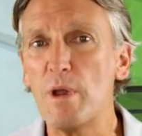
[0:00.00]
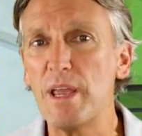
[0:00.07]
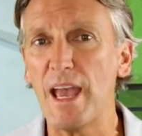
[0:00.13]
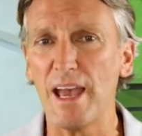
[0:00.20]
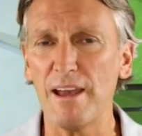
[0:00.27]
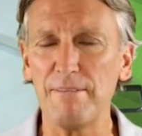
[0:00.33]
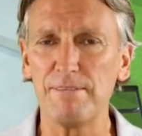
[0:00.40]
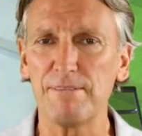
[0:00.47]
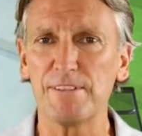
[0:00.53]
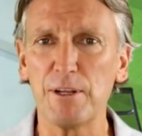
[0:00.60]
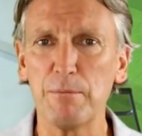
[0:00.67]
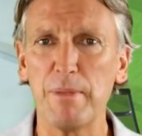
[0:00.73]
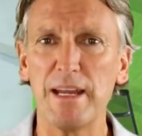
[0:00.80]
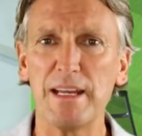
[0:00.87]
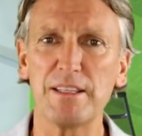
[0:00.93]
We have
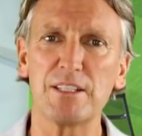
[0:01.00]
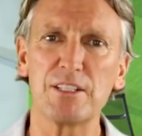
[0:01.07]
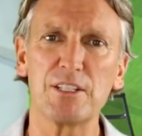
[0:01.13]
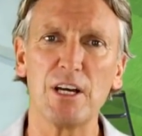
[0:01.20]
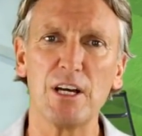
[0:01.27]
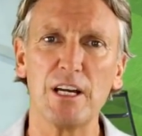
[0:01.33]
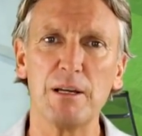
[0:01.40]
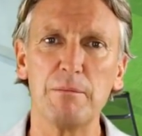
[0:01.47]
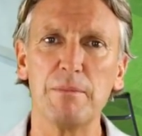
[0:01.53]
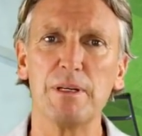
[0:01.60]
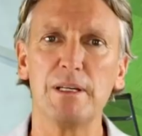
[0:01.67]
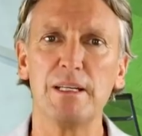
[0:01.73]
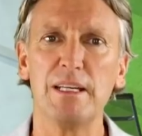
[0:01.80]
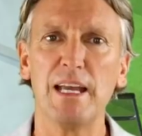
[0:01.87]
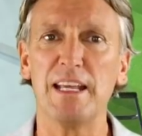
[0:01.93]
to make the time
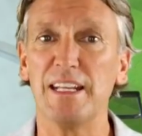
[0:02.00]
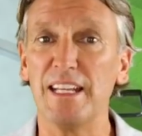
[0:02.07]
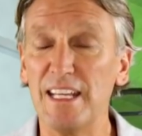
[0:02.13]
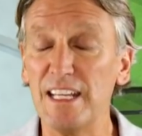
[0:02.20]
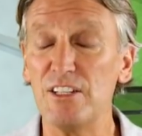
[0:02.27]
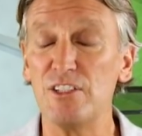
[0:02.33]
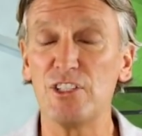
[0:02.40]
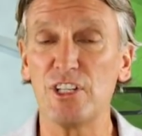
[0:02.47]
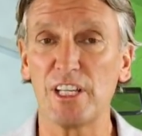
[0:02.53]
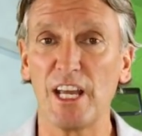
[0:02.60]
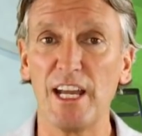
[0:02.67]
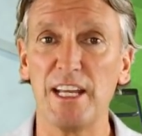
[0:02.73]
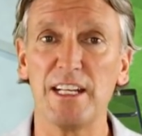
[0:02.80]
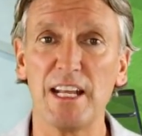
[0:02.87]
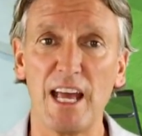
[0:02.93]
and
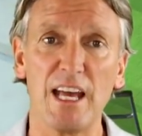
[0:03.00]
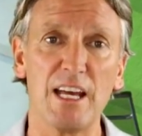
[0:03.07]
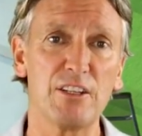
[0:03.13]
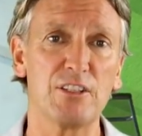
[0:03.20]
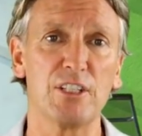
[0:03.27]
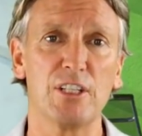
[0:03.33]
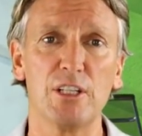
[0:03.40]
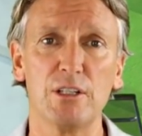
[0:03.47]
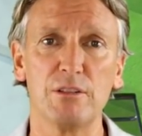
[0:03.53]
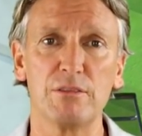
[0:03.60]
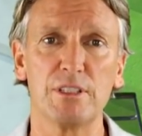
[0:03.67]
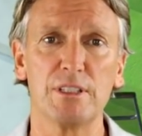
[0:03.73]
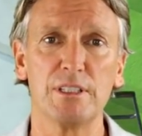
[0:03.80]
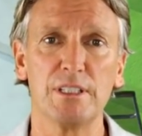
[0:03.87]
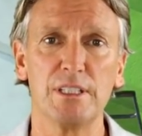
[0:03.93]
educate
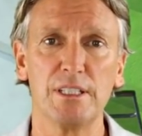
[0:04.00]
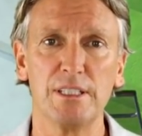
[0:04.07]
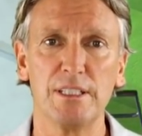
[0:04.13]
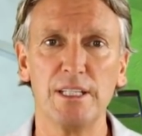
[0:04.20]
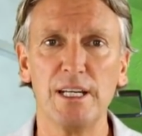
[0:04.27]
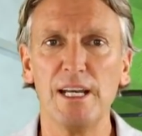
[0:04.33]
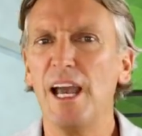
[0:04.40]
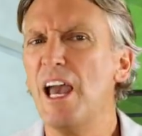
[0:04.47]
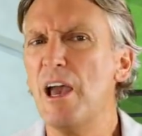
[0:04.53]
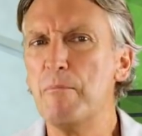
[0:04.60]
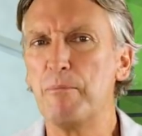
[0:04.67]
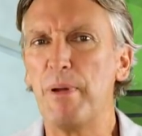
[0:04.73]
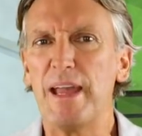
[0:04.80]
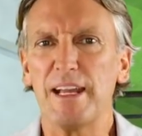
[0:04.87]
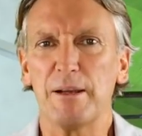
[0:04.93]
ourselves.
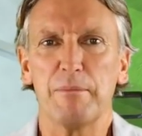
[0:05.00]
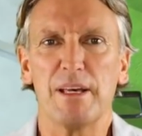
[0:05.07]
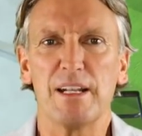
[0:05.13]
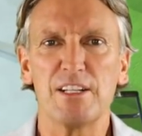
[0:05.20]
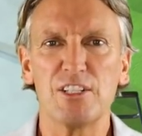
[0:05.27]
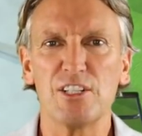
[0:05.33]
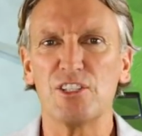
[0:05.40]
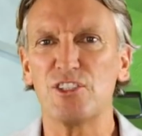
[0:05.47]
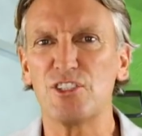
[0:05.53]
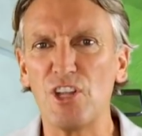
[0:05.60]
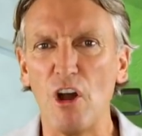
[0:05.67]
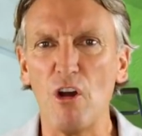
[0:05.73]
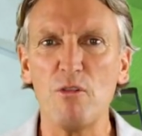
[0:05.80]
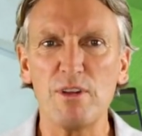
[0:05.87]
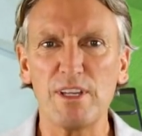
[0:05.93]
Bank managers
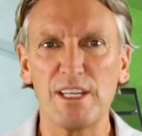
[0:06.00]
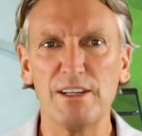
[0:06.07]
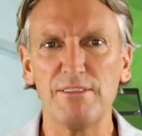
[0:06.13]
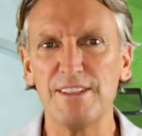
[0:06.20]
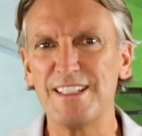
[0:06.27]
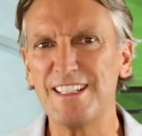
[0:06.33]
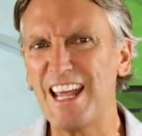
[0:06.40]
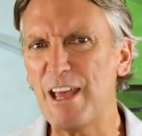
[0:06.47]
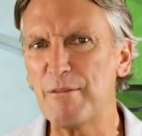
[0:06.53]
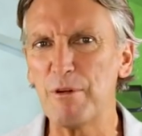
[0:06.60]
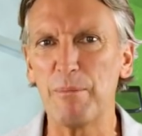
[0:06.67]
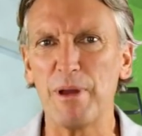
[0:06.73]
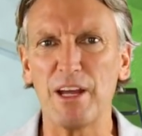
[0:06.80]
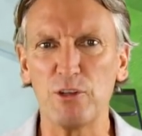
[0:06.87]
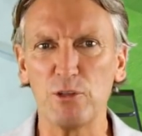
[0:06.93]
don't give a damn
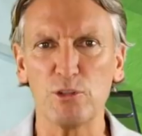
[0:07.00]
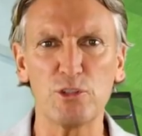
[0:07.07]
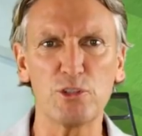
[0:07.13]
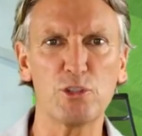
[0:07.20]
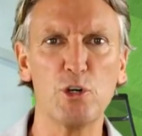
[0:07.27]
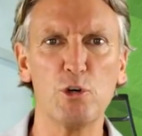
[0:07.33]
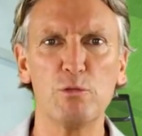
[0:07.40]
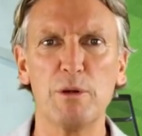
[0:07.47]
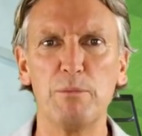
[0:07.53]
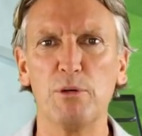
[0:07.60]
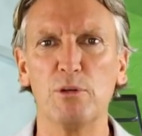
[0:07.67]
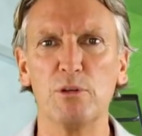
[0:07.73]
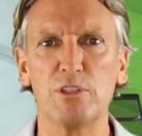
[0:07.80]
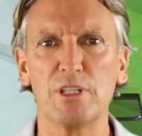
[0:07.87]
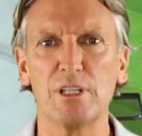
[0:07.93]
about your school
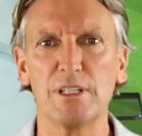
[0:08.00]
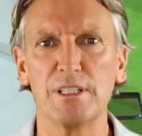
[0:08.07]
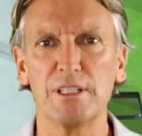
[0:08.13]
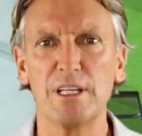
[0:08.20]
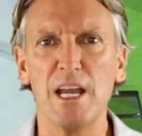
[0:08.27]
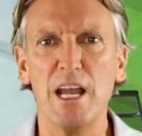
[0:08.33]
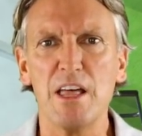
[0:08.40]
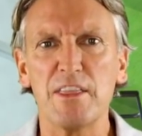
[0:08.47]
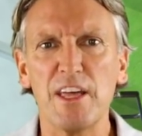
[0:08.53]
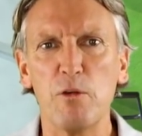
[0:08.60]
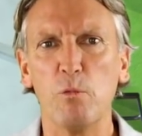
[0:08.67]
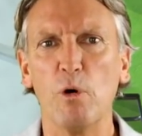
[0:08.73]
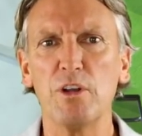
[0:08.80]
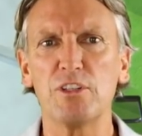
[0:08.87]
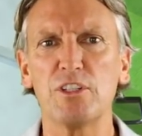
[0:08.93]
report. They
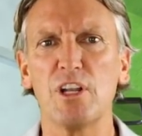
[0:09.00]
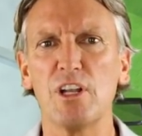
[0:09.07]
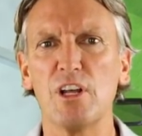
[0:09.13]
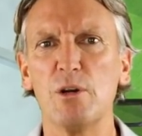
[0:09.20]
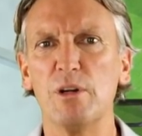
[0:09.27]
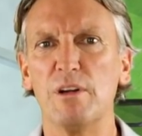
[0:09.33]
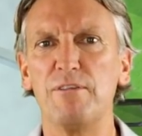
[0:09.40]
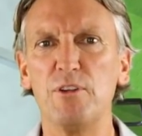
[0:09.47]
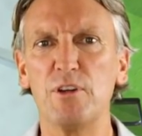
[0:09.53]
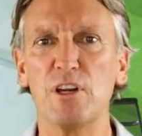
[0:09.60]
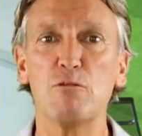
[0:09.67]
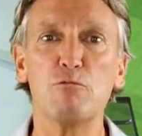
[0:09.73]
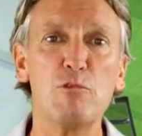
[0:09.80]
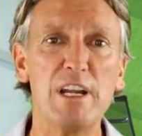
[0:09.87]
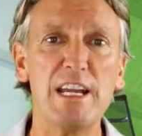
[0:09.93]
want to know if you
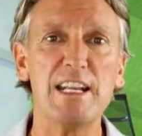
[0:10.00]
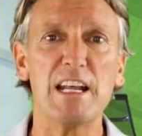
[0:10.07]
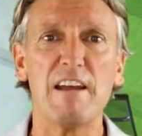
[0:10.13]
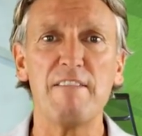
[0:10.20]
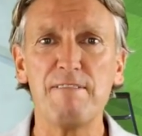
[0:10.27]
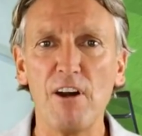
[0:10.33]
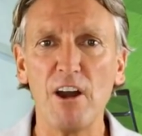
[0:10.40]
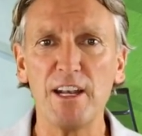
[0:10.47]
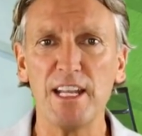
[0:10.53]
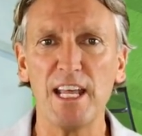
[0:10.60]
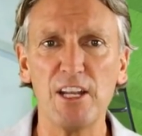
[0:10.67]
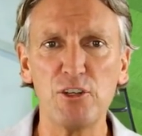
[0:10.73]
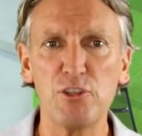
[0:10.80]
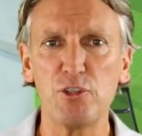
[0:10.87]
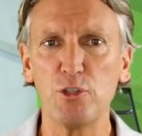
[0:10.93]
can read a
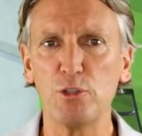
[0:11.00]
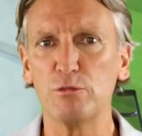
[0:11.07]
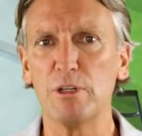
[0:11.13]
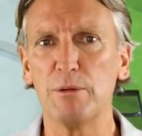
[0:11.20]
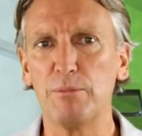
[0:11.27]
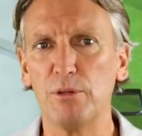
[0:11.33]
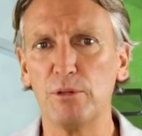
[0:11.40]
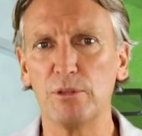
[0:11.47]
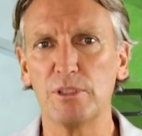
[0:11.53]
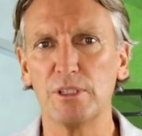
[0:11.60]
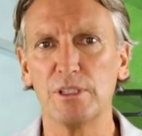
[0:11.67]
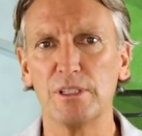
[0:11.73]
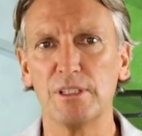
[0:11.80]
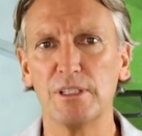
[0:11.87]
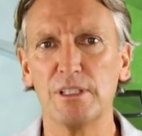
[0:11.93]
financial report,
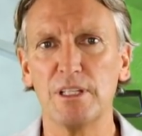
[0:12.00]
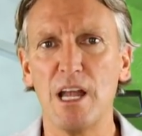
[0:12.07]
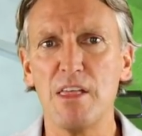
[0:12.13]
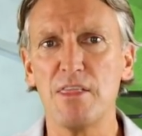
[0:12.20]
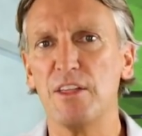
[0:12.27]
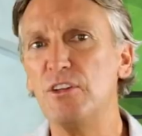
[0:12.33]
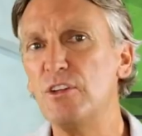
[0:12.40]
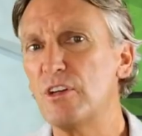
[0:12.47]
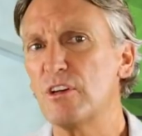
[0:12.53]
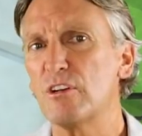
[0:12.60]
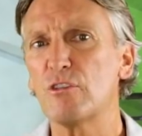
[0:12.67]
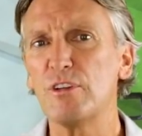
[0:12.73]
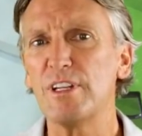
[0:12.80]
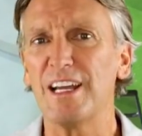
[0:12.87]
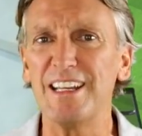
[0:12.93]
that you can
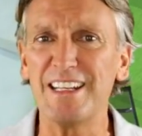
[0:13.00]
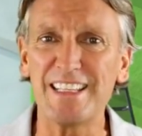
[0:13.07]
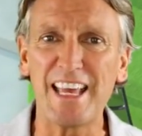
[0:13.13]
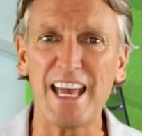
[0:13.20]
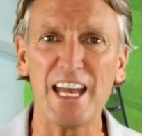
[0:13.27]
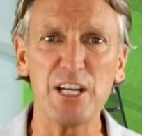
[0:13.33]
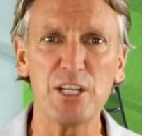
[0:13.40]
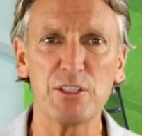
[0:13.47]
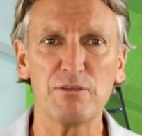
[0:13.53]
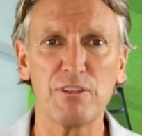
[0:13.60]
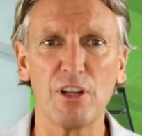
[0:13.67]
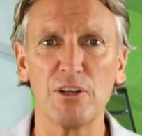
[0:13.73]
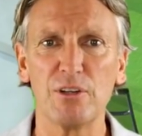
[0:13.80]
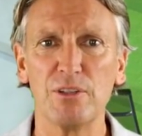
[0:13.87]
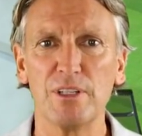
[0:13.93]
create cash
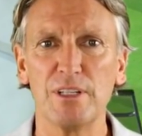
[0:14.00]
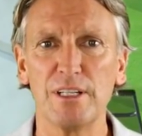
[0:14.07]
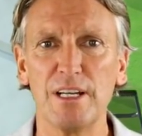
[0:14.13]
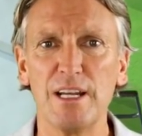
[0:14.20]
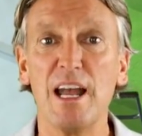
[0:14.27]
flow.